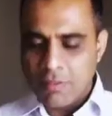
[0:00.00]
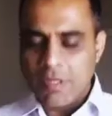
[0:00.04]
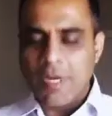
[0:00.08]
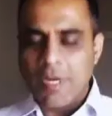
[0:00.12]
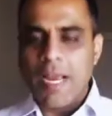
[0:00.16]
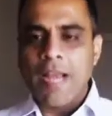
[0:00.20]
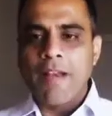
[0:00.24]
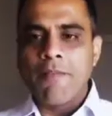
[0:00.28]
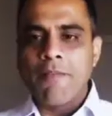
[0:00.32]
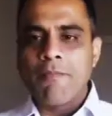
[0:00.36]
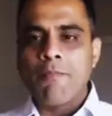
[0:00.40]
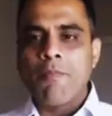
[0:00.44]

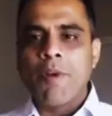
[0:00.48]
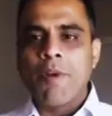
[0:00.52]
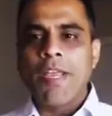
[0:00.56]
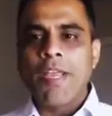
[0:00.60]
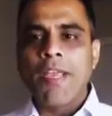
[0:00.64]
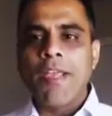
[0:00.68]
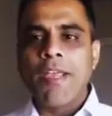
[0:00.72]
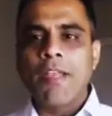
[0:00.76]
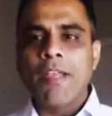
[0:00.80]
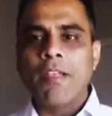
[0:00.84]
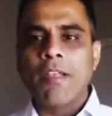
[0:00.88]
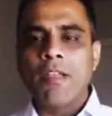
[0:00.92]
kind of
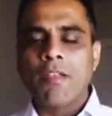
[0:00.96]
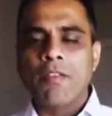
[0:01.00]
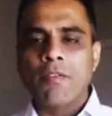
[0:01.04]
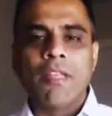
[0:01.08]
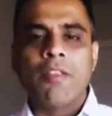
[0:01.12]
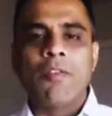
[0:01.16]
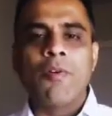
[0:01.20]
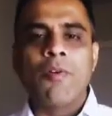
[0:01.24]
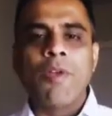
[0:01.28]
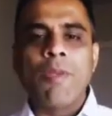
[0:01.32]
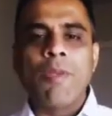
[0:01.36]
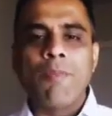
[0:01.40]
bringing in the
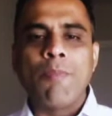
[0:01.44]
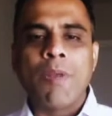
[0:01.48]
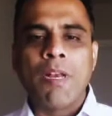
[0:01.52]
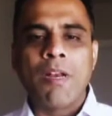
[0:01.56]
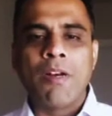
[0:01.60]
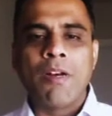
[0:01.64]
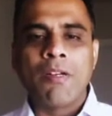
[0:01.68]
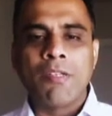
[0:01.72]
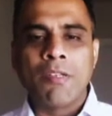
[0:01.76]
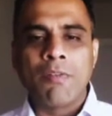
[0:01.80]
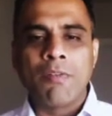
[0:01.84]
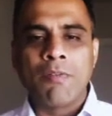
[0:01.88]
three
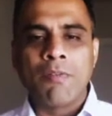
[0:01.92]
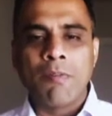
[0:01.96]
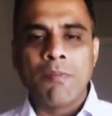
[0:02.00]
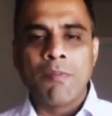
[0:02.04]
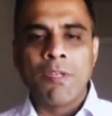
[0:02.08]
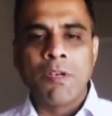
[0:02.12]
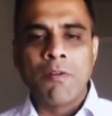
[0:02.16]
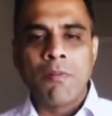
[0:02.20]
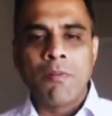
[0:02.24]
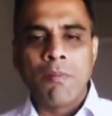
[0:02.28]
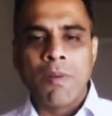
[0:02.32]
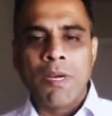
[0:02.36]
pillars of
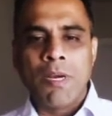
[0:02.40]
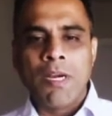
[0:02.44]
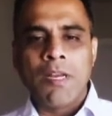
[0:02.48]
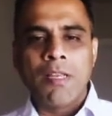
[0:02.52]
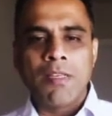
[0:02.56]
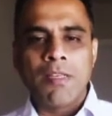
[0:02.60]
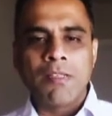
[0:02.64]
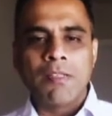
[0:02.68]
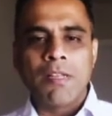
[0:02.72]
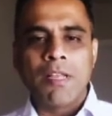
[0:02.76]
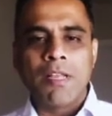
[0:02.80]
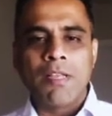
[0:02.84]
observability
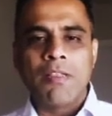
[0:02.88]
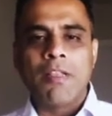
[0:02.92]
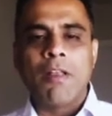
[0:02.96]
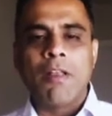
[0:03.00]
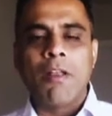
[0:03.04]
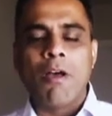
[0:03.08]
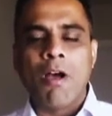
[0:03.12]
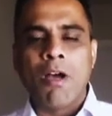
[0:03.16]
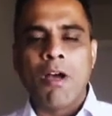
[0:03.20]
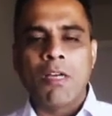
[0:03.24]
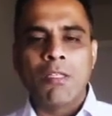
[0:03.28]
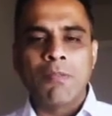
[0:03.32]
is like the
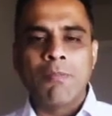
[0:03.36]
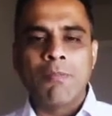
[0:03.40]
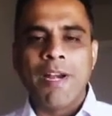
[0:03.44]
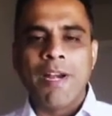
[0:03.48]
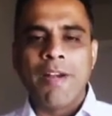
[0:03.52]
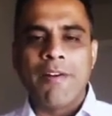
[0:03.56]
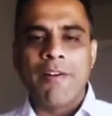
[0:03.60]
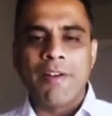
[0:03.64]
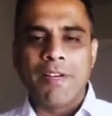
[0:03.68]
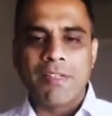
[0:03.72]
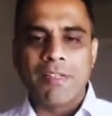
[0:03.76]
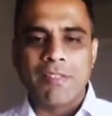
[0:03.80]
logs,
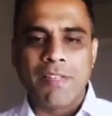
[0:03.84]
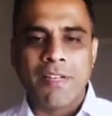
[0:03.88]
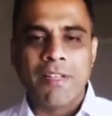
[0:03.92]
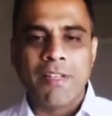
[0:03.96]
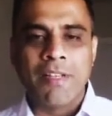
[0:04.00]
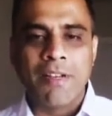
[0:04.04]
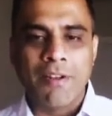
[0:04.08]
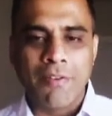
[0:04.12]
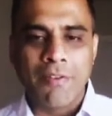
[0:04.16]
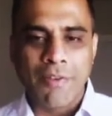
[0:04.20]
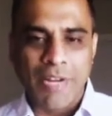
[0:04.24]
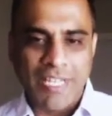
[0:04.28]
metrics, and the
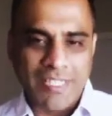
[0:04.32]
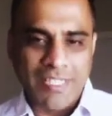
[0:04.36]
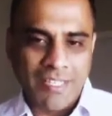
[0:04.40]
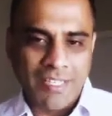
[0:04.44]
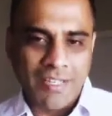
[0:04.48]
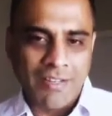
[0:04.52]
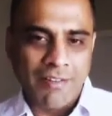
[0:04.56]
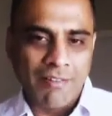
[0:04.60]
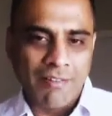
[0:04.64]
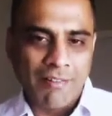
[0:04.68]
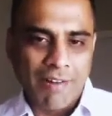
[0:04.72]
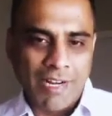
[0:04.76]

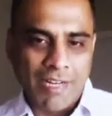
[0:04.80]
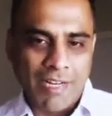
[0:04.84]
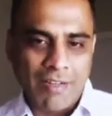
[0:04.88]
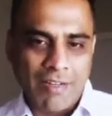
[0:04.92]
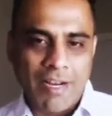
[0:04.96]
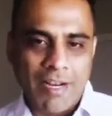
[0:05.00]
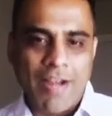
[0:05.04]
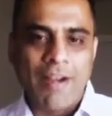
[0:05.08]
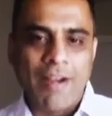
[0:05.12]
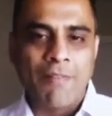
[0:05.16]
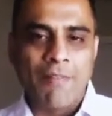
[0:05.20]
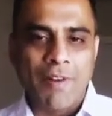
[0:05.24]
tracing, right?
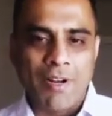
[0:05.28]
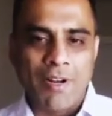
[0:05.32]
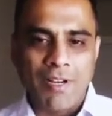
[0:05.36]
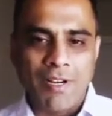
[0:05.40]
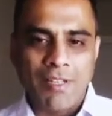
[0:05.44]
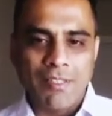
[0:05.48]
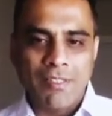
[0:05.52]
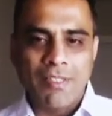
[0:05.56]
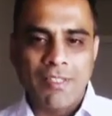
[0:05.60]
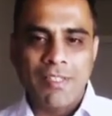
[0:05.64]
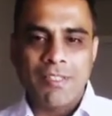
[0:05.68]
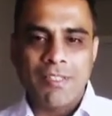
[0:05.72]
Kind of at
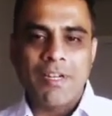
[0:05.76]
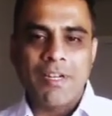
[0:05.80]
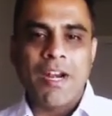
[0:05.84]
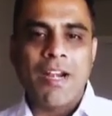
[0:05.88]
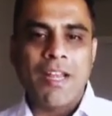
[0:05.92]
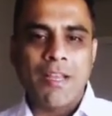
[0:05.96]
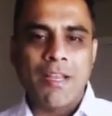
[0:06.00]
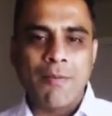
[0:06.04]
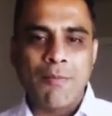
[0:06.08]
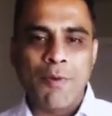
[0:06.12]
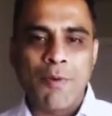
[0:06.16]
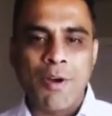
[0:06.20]
least the starting
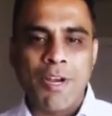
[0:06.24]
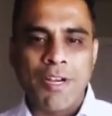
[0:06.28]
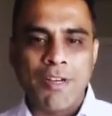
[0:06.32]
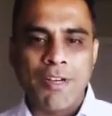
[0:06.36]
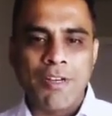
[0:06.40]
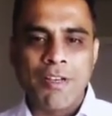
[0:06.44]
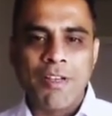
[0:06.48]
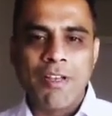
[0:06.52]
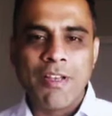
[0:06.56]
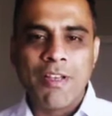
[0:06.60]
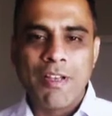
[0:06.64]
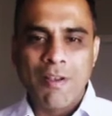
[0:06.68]
point
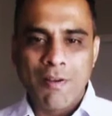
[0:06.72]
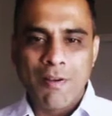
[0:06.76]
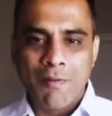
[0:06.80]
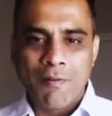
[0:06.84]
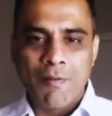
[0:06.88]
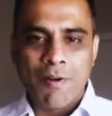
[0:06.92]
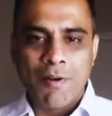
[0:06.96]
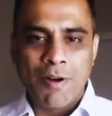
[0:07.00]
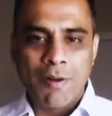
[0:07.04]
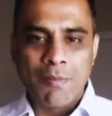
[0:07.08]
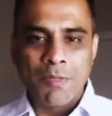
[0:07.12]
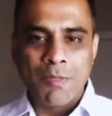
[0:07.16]

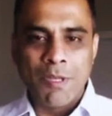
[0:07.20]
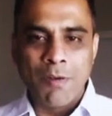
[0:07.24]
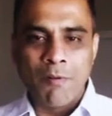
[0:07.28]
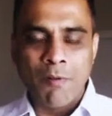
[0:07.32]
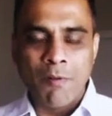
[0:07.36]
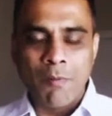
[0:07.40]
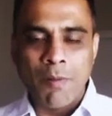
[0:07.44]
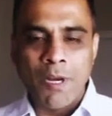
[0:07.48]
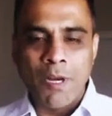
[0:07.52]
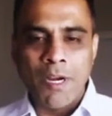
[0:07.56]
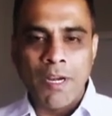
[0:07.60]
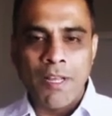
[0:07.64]
for
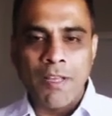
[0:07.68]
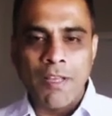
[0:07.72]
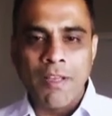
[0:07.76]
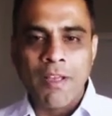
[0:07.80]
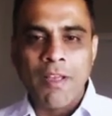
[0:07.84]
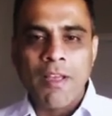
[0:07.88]
observability.